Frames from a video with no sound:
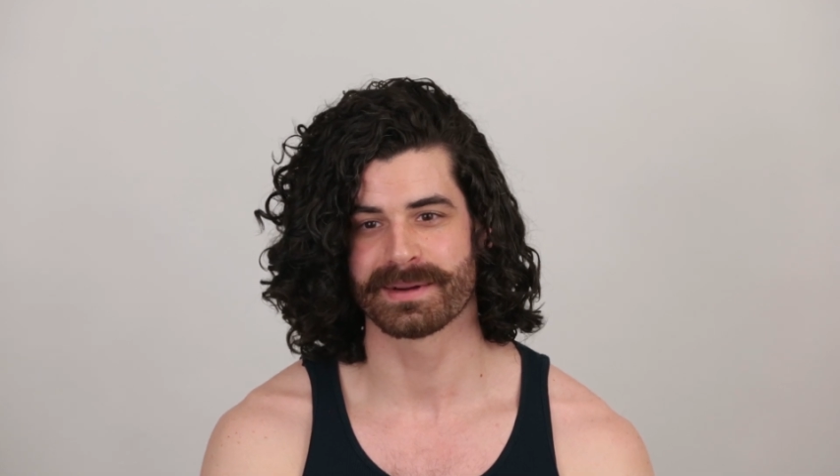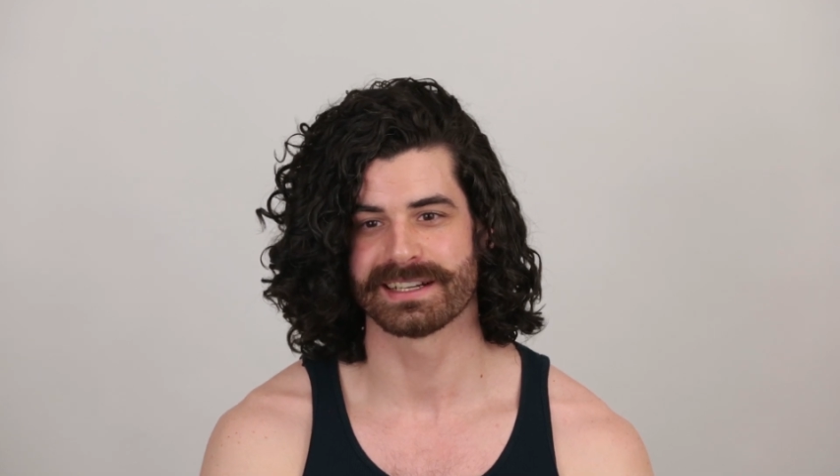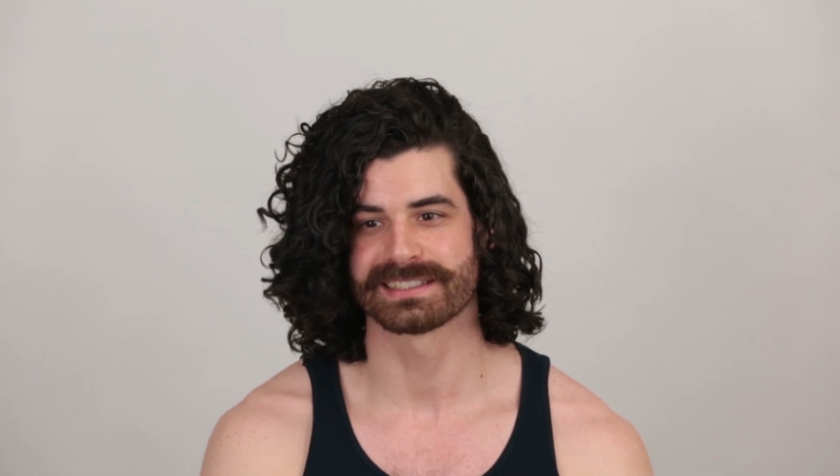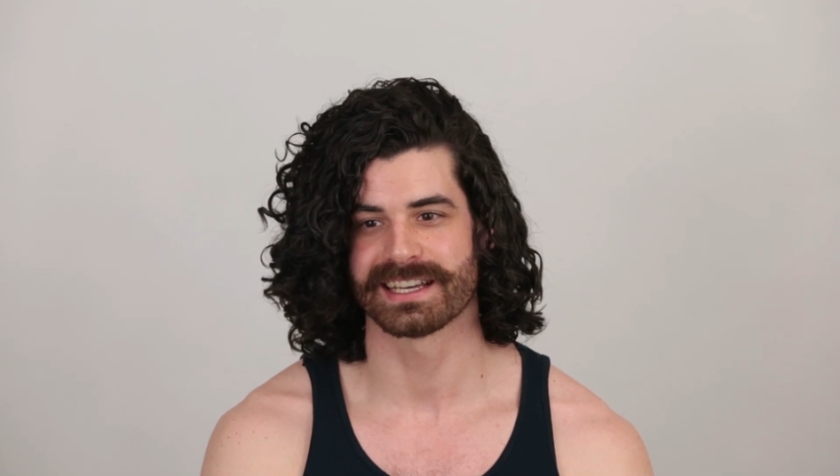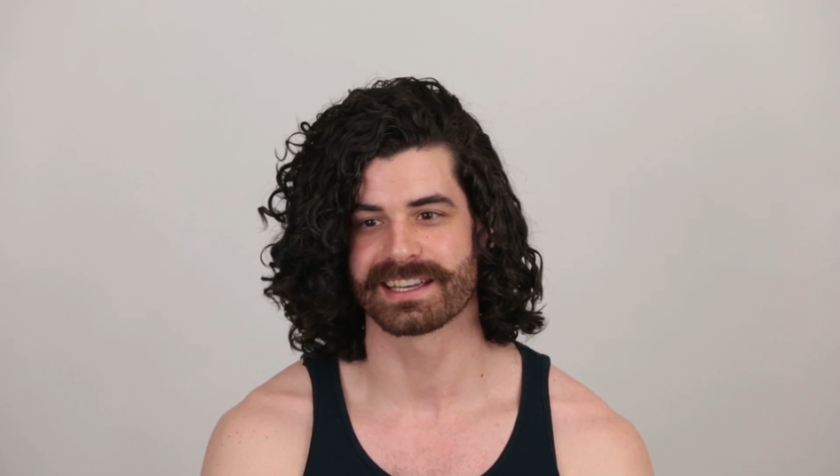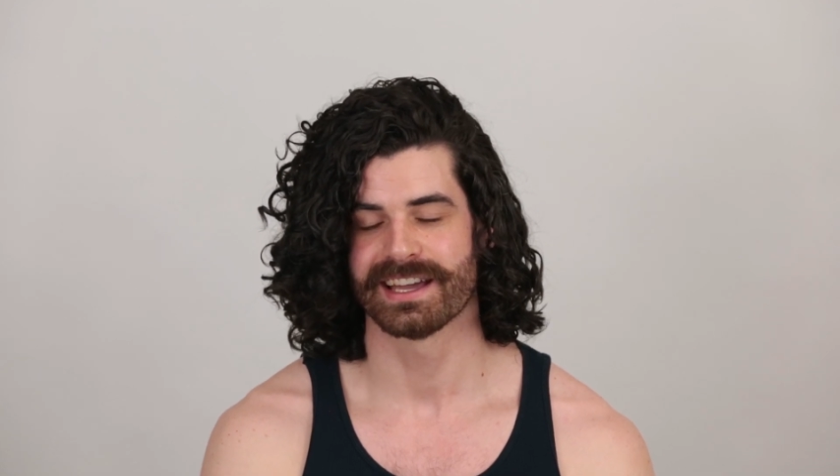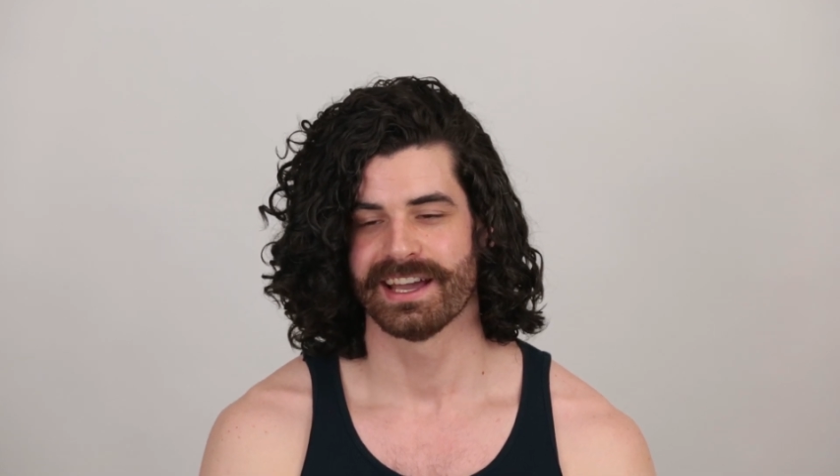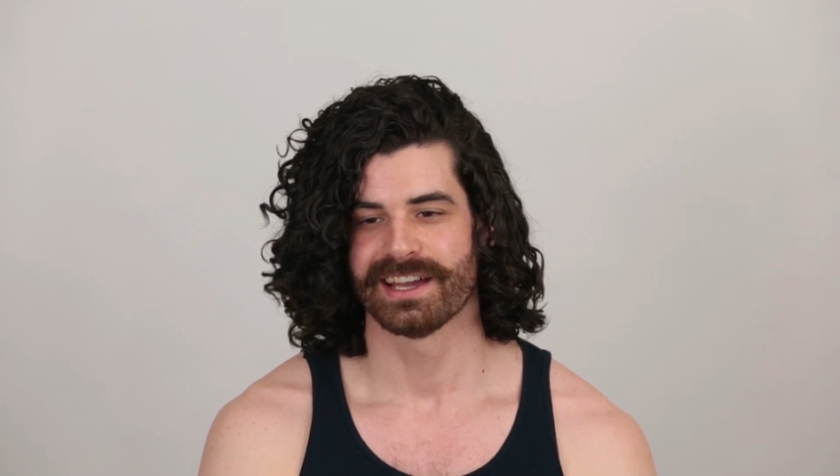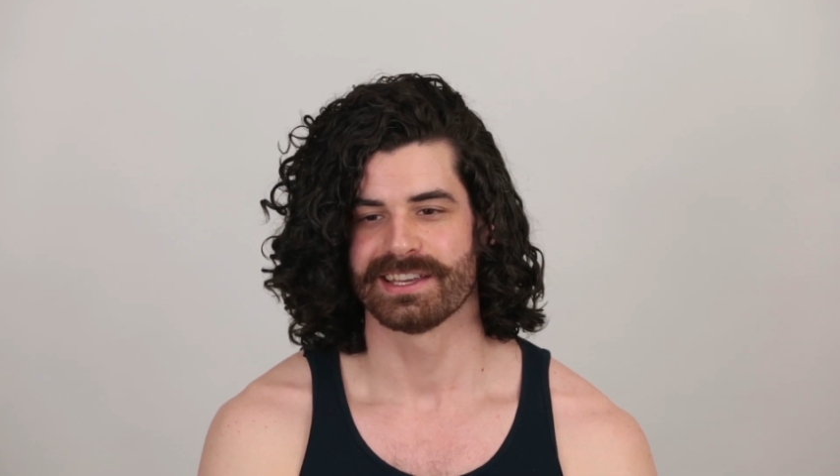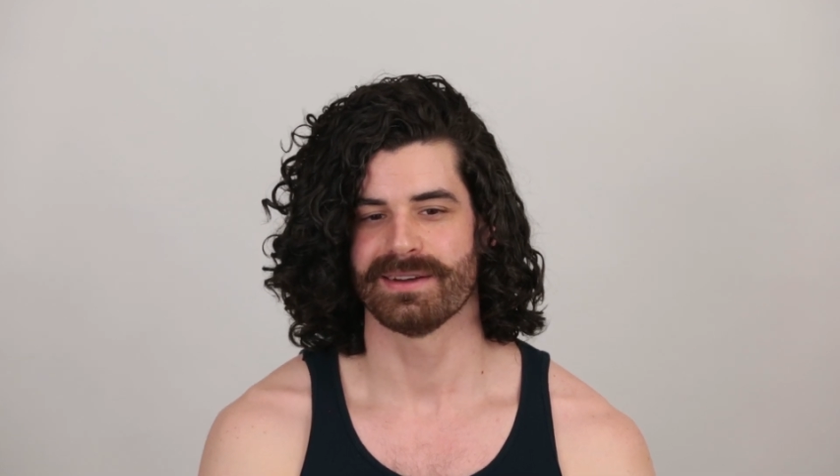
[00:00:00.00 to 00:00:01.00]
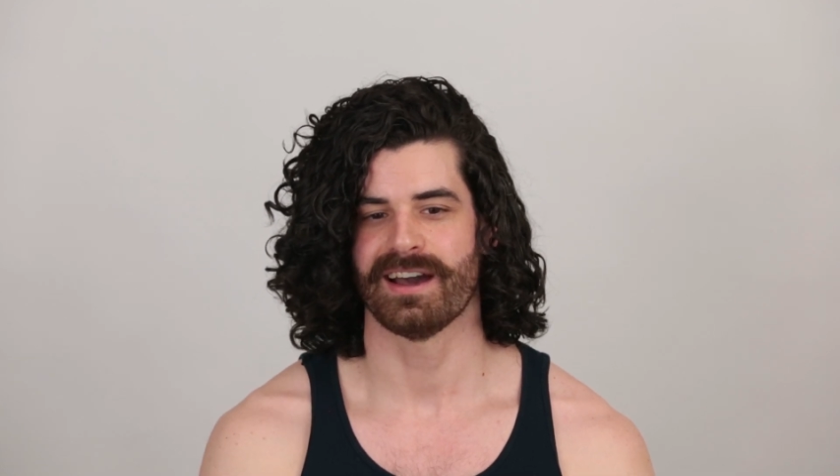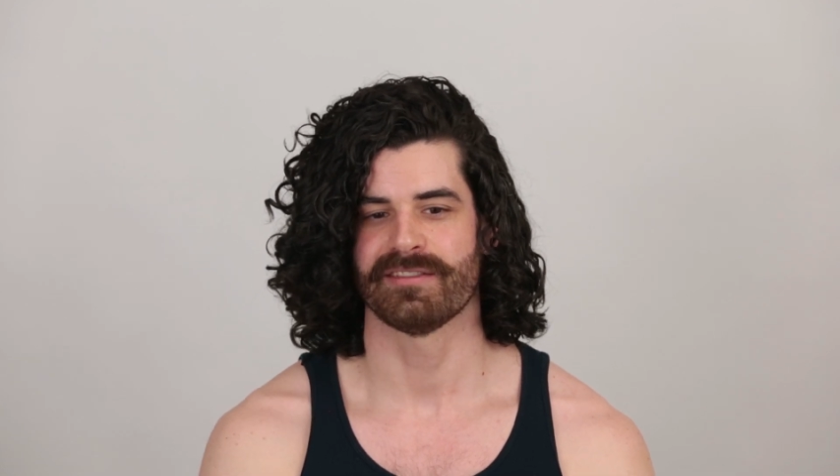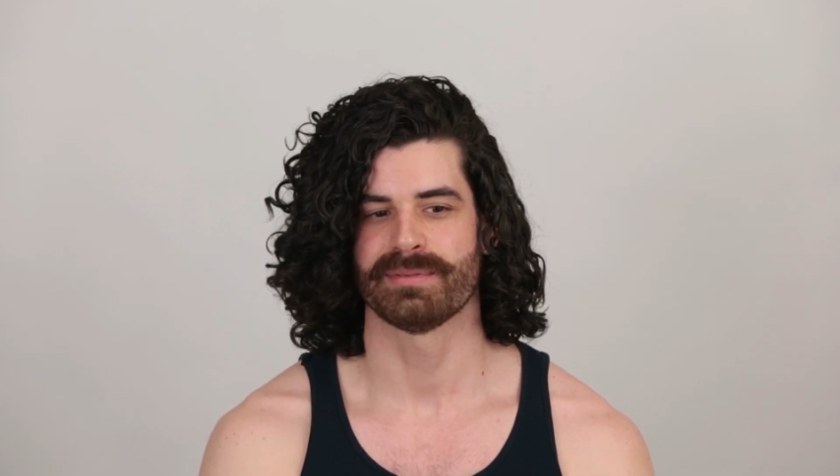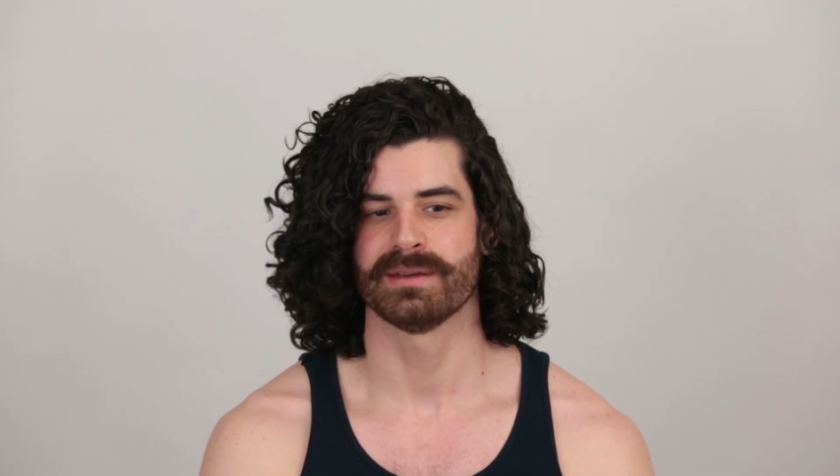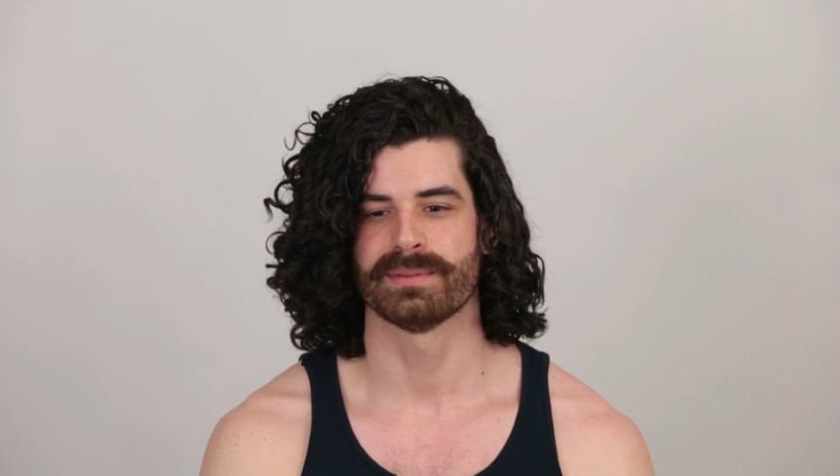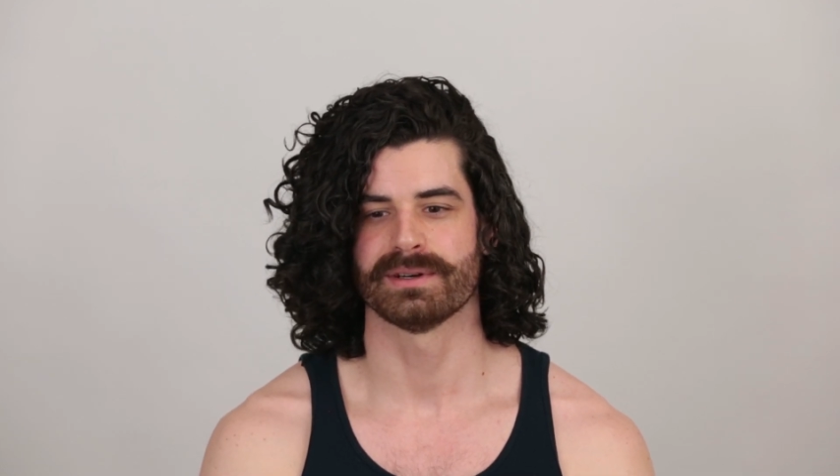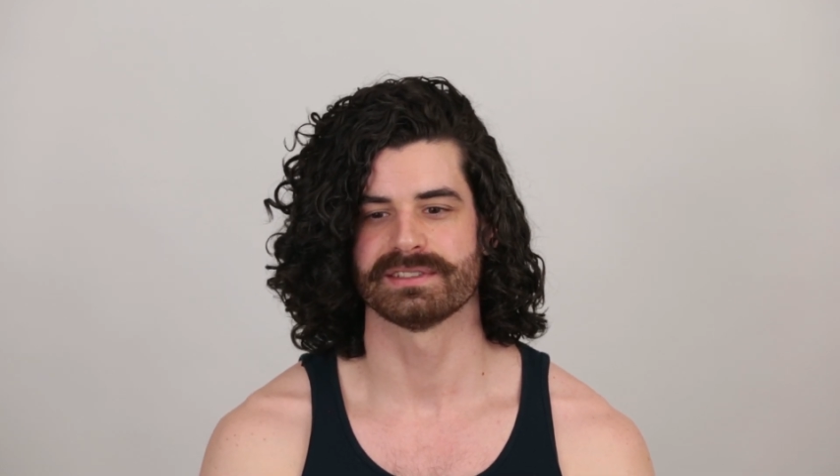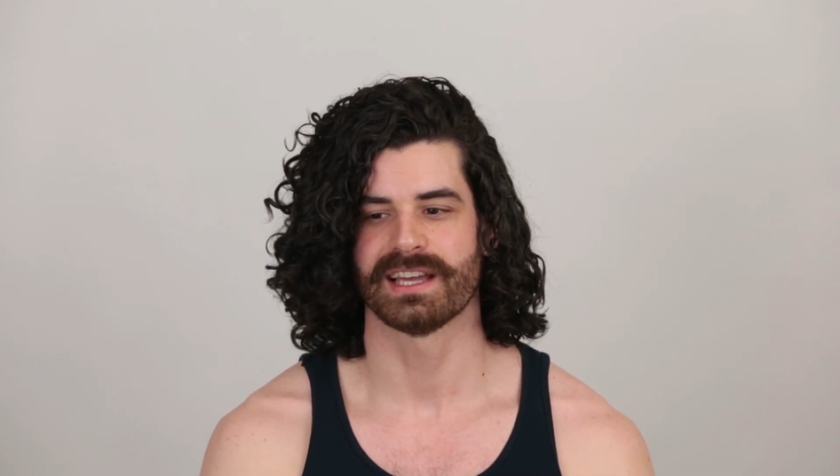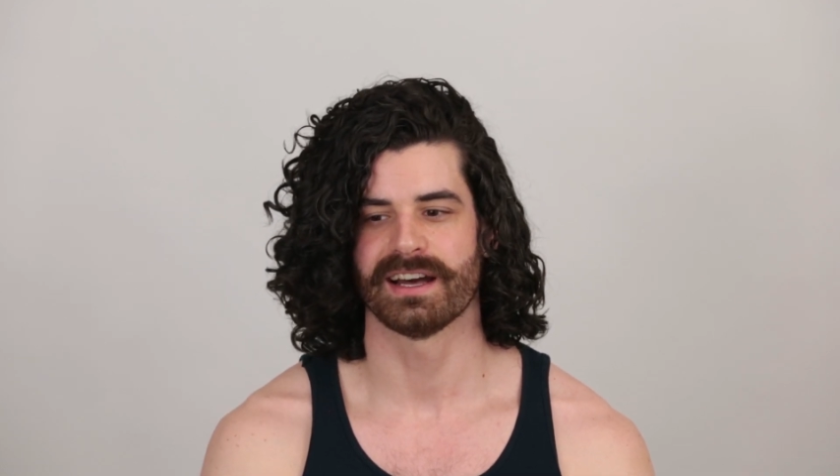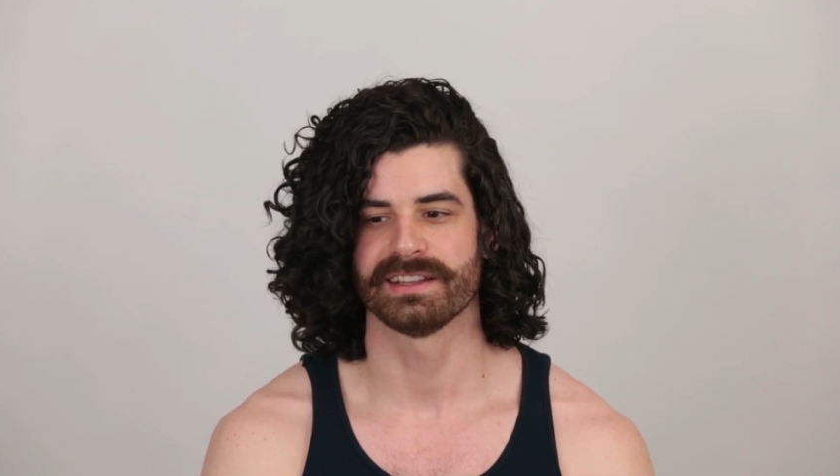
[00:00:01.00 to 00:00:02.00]
but it's like you have people
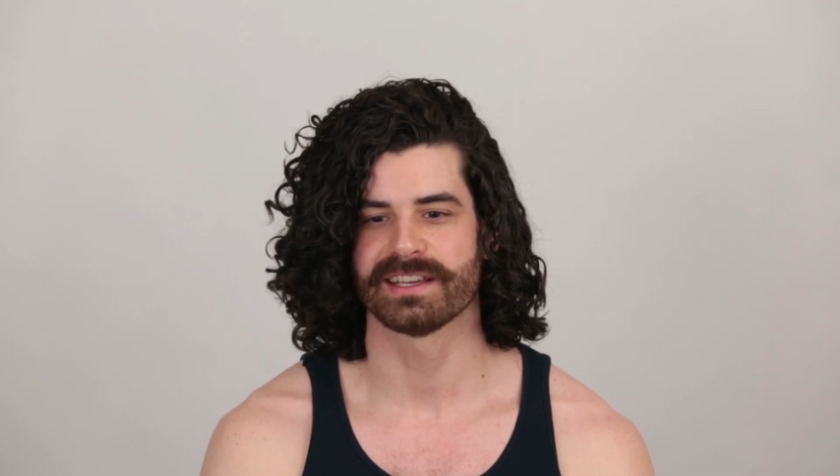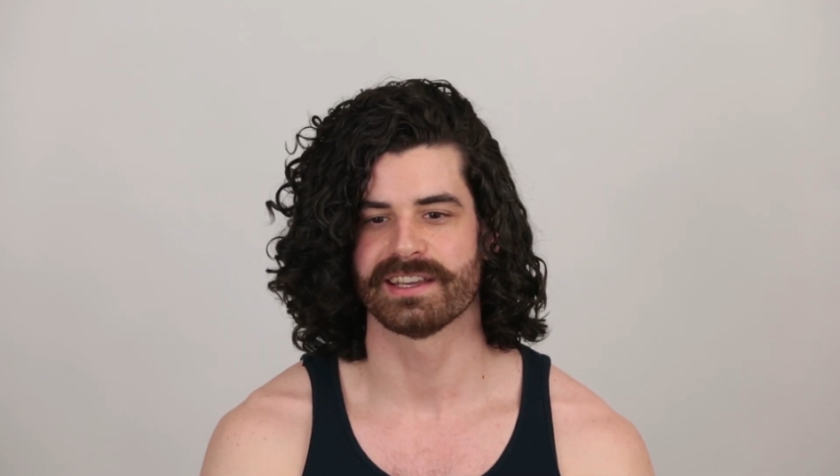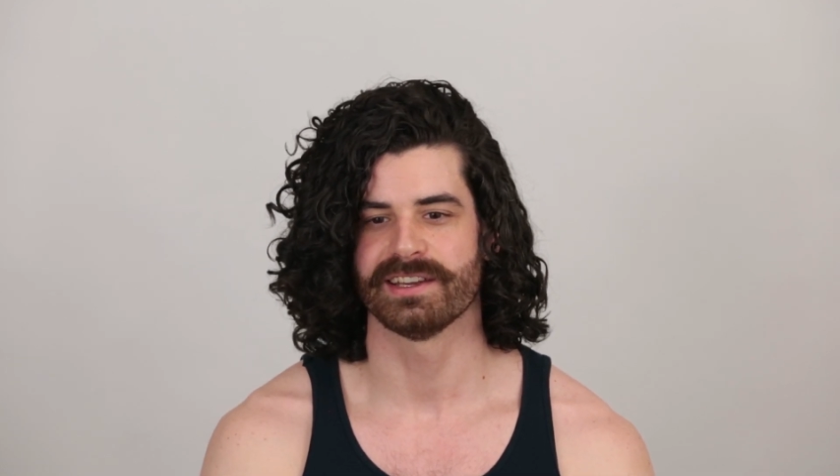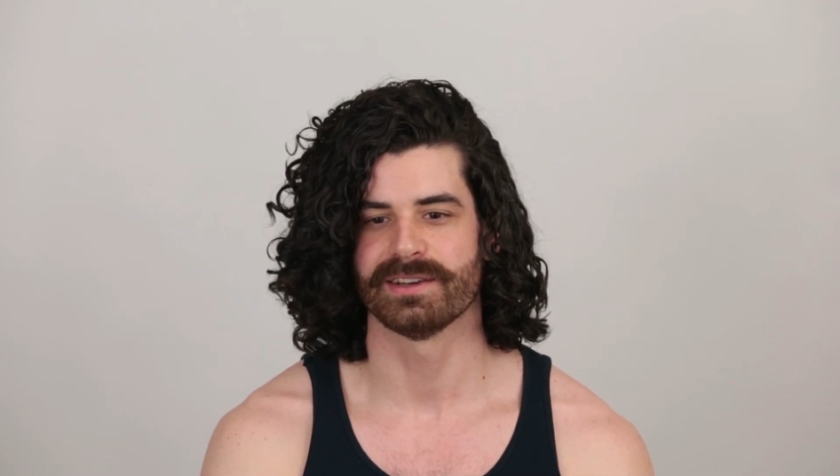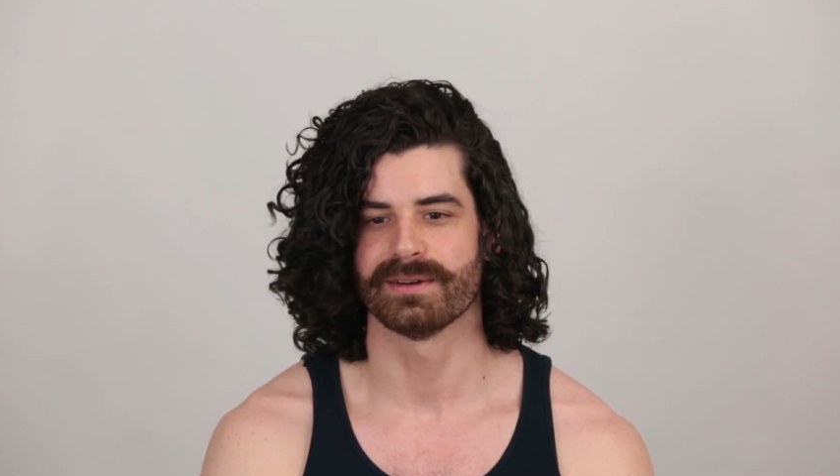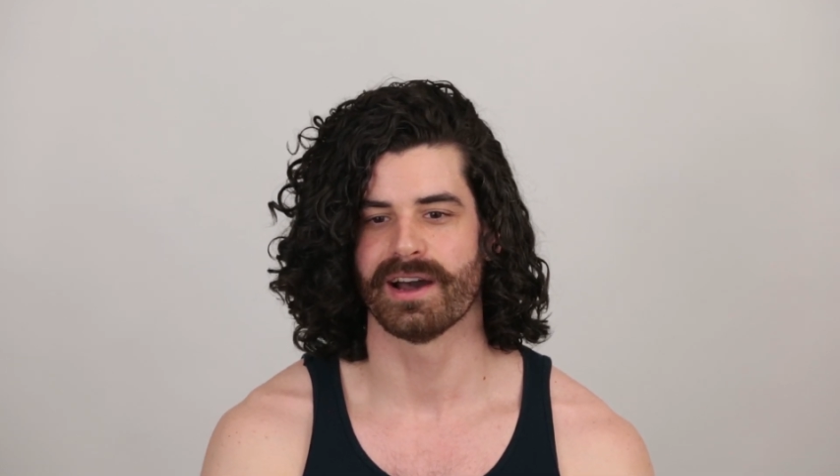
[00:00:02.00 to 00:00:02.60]
telling you,